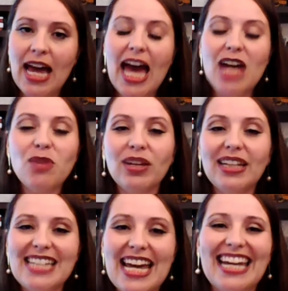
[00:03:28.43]
and really
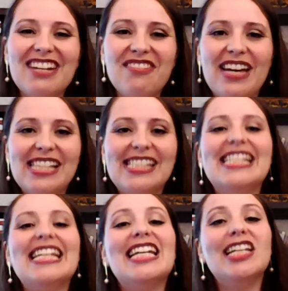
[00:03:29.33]
taking a vested
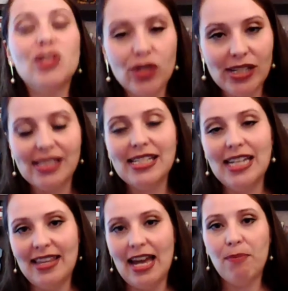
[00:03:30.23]
interest
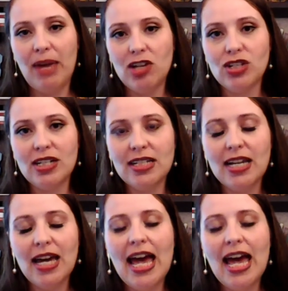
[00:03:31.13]
in that patient,